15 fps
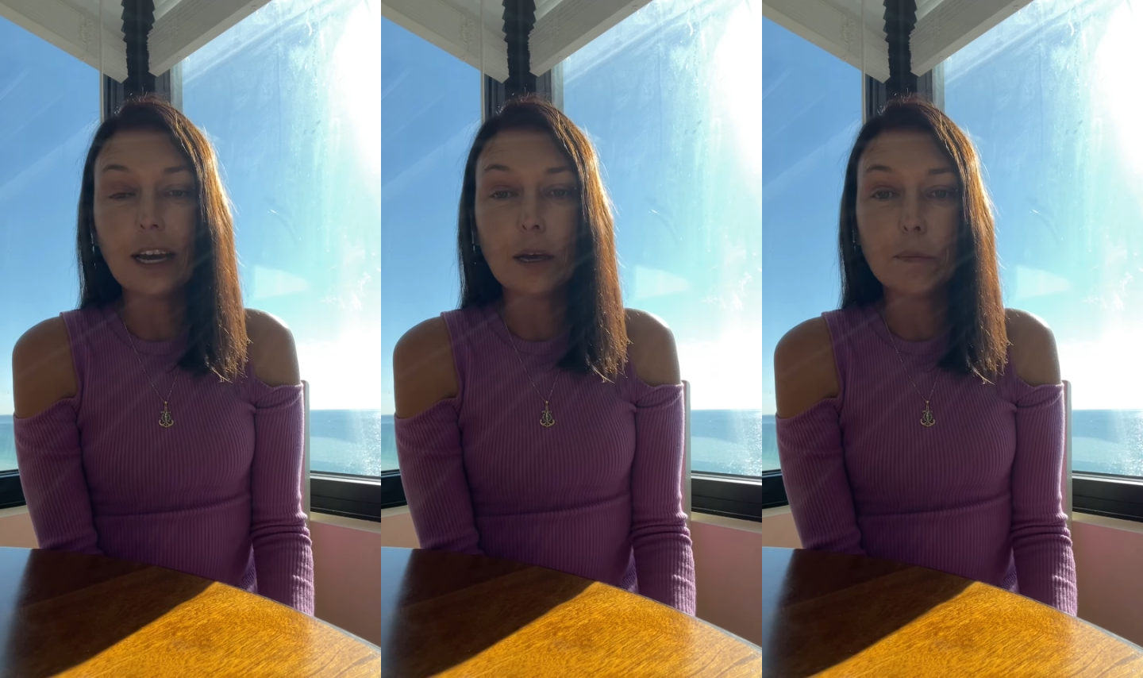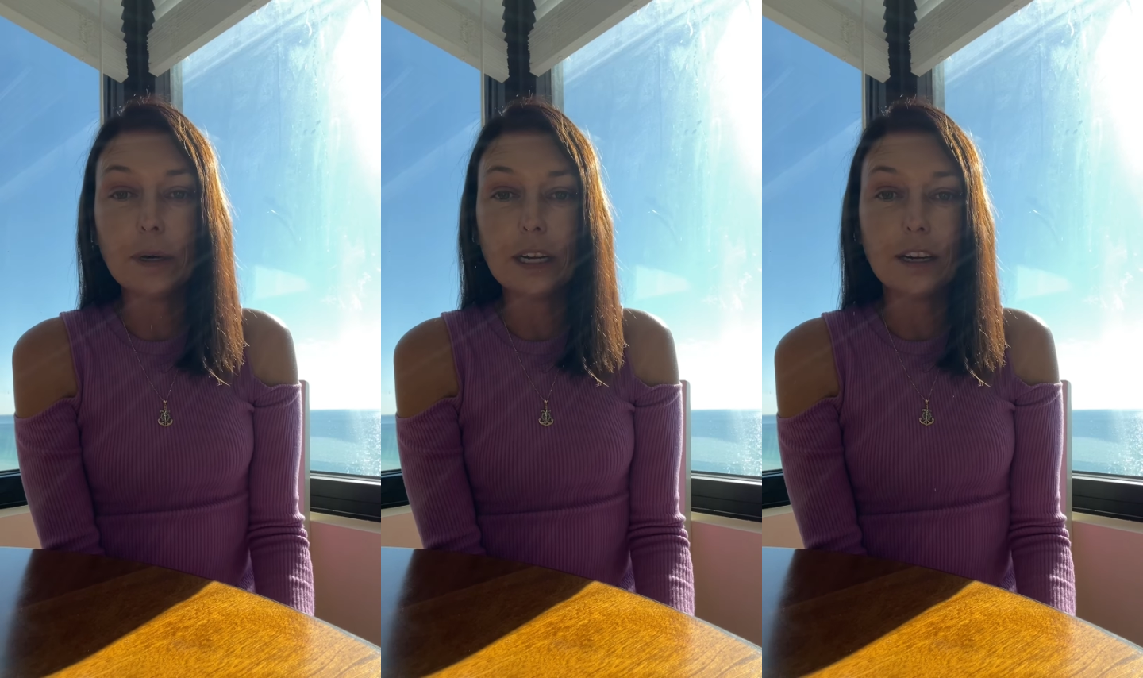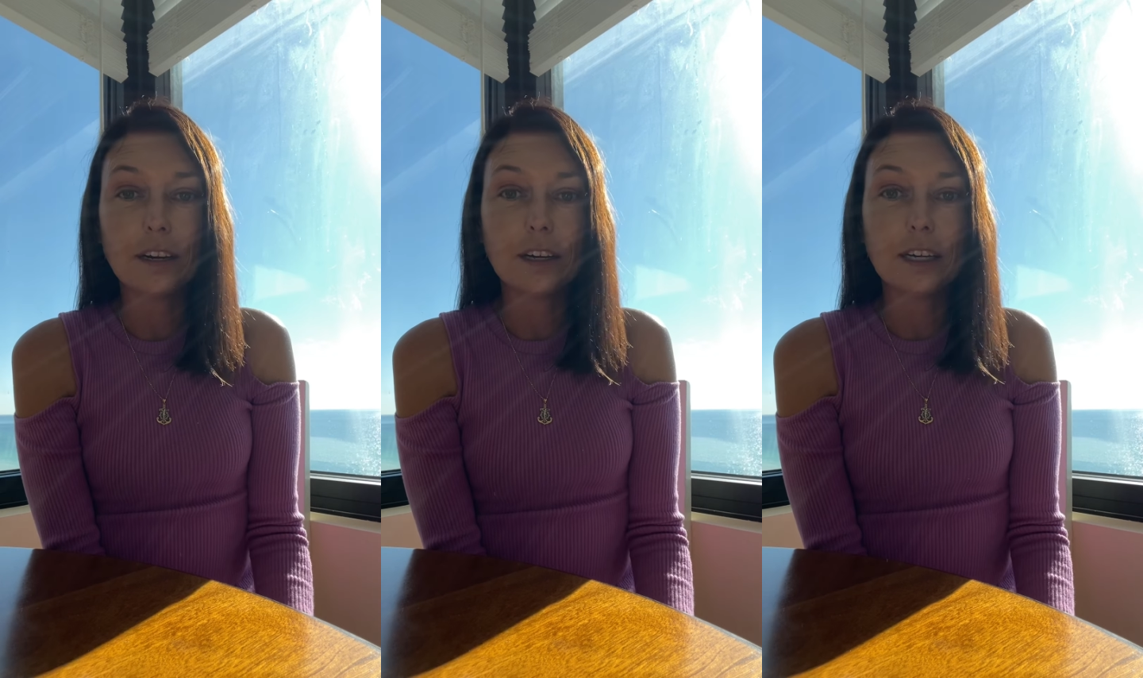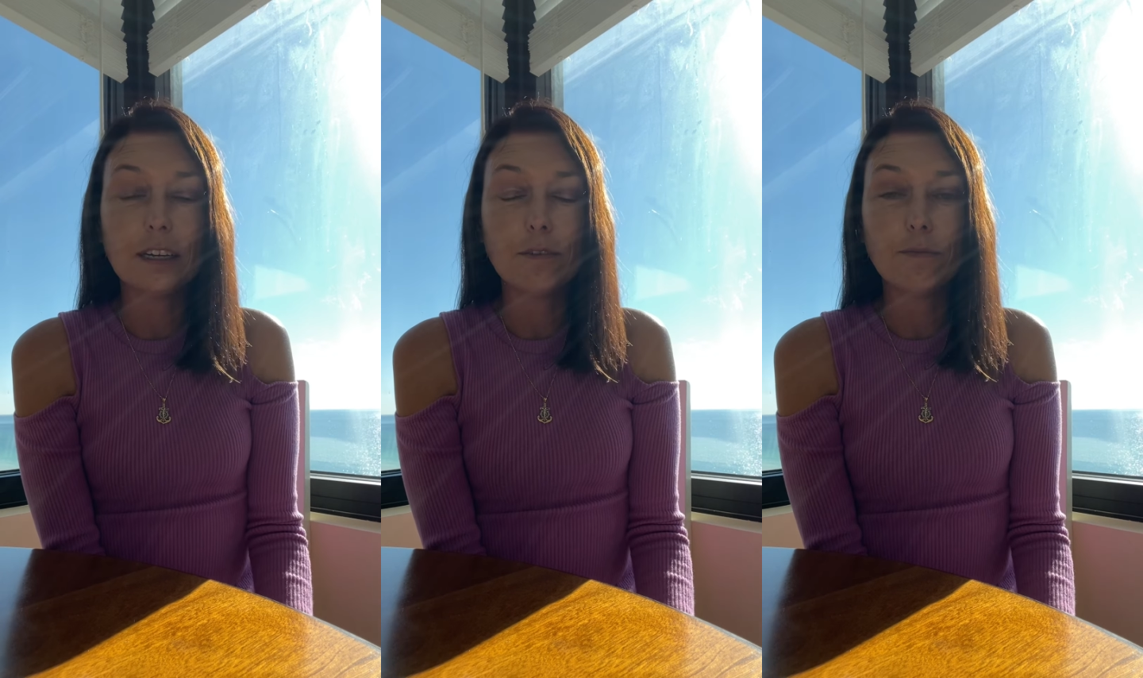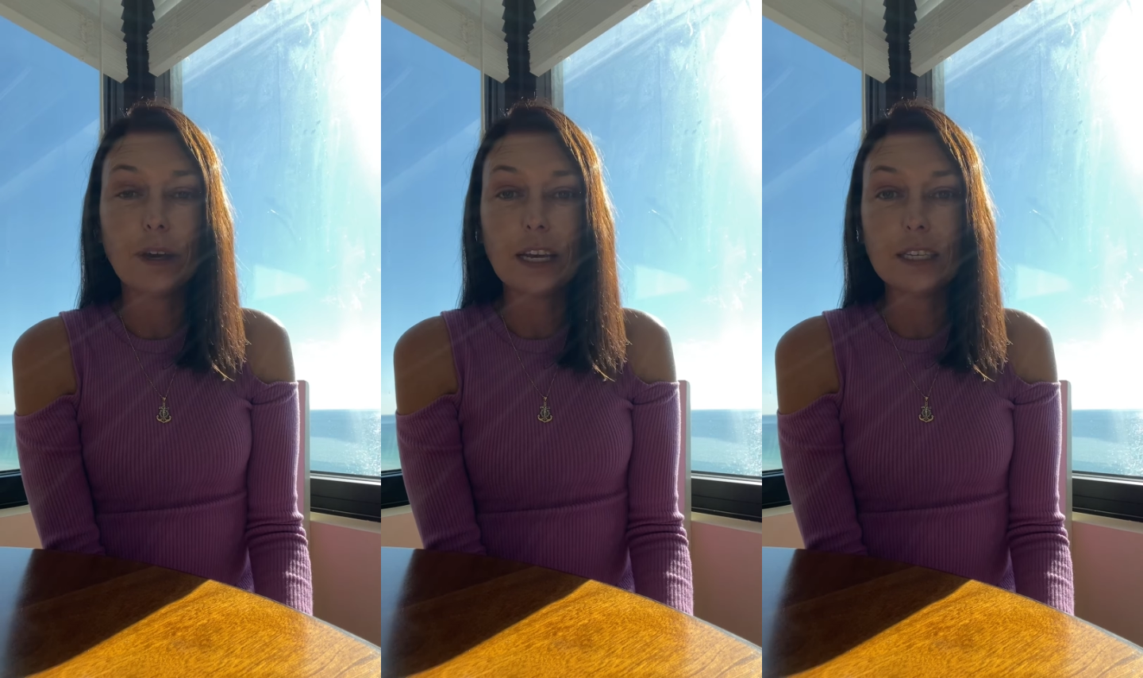I put it
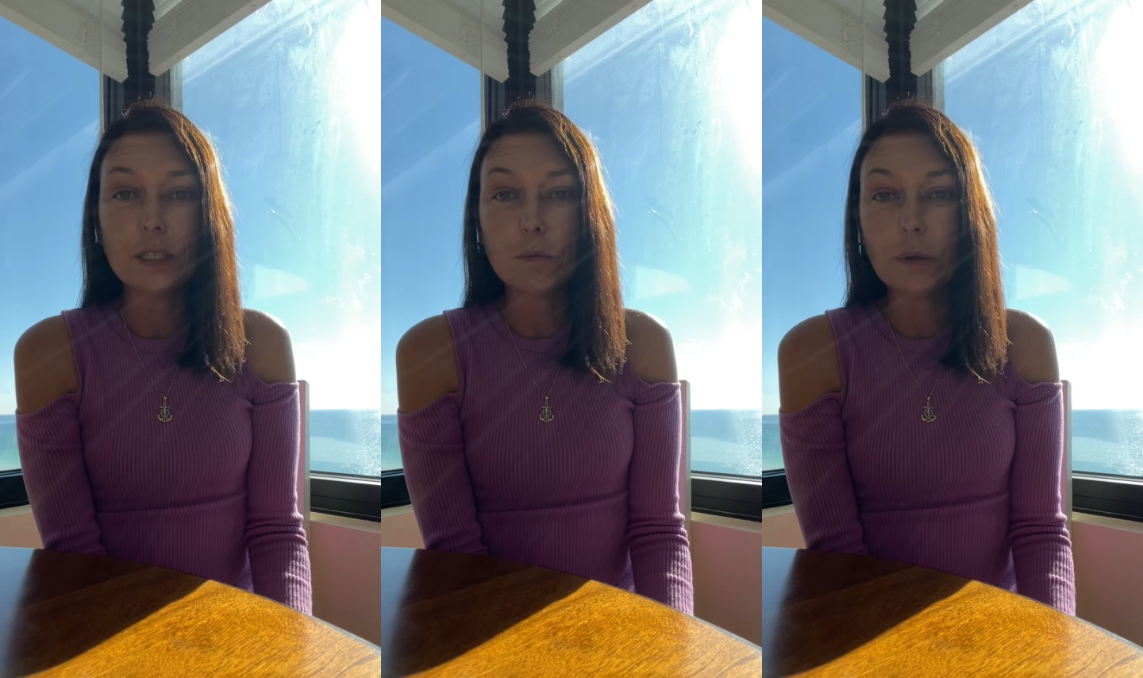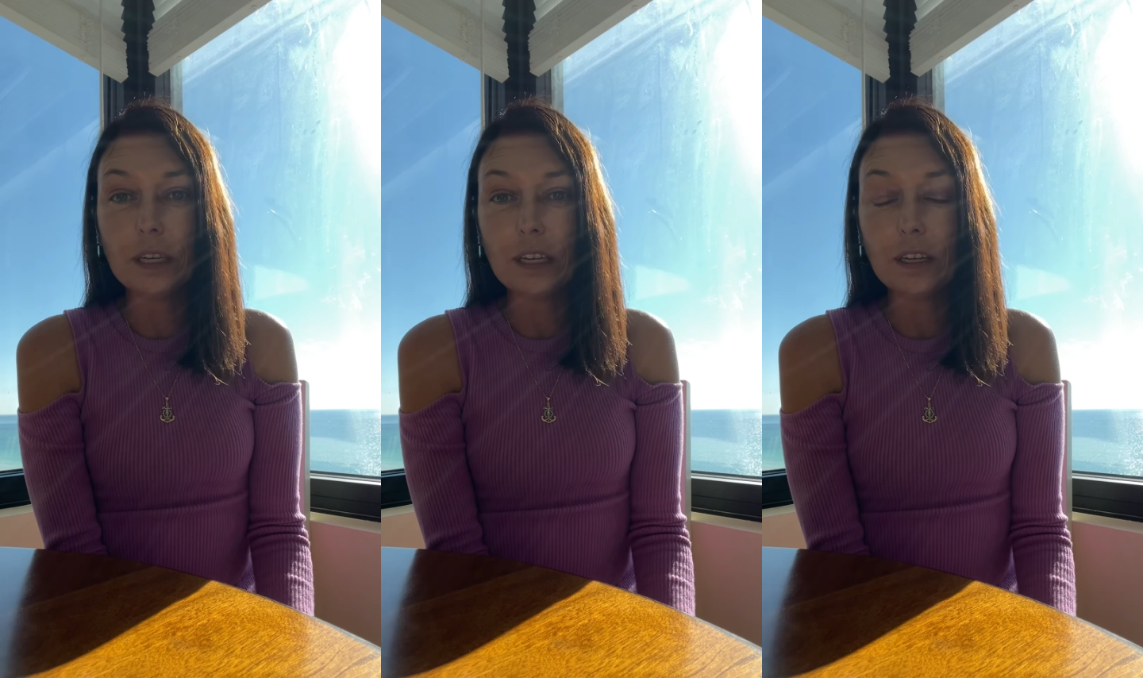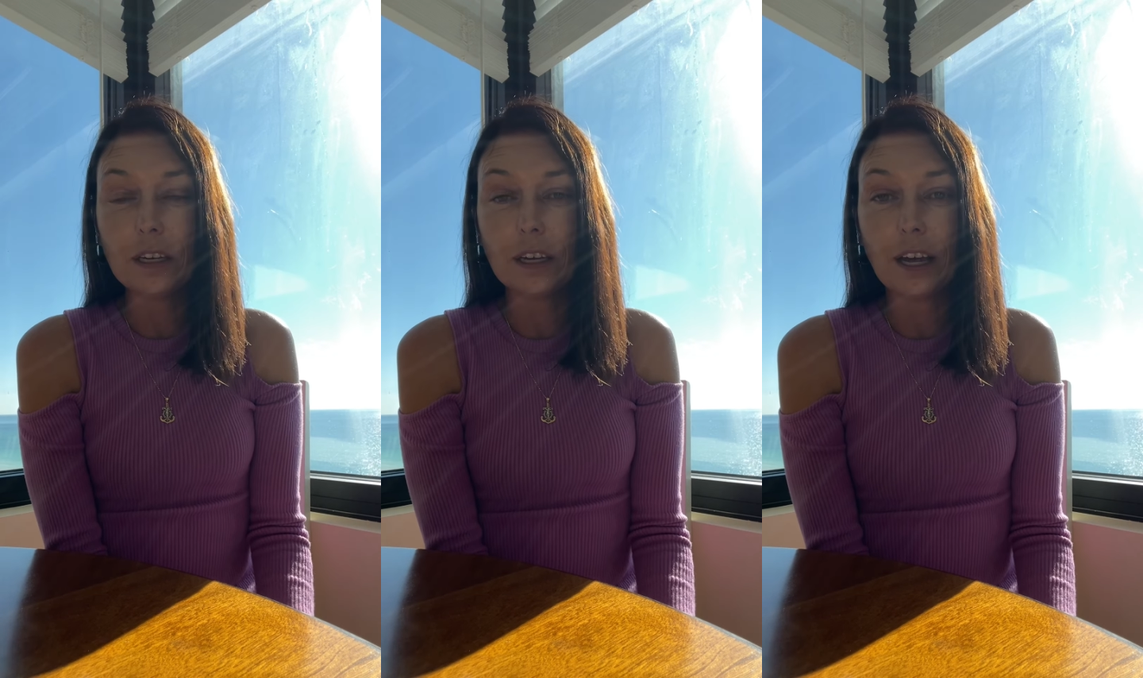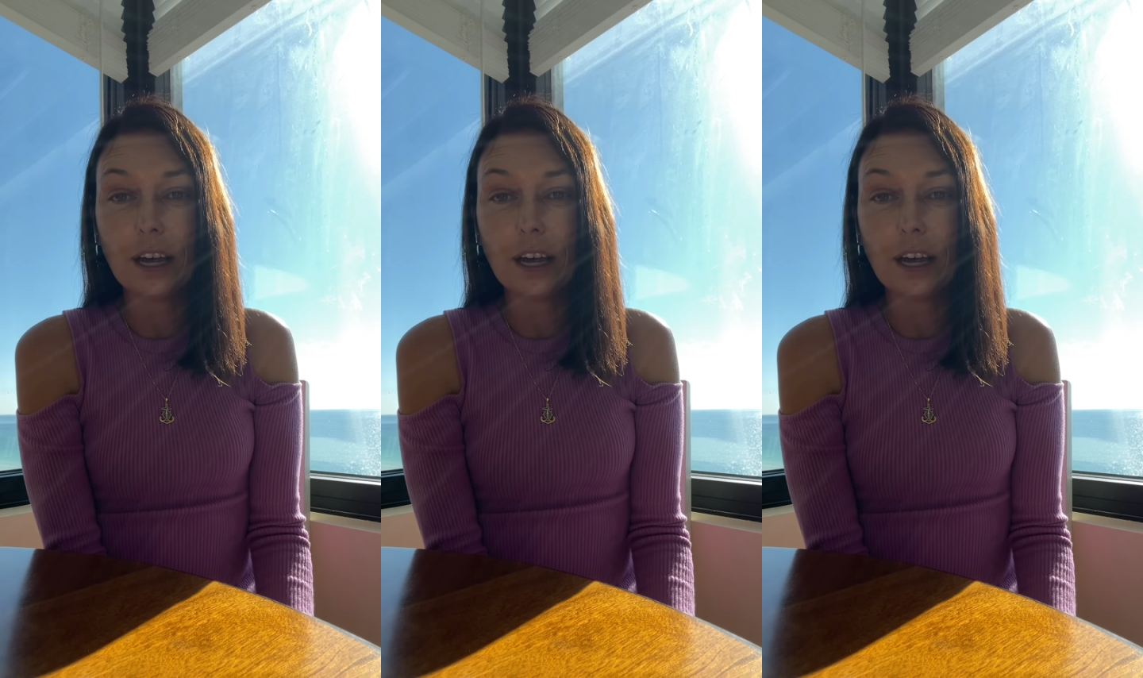on Facebook,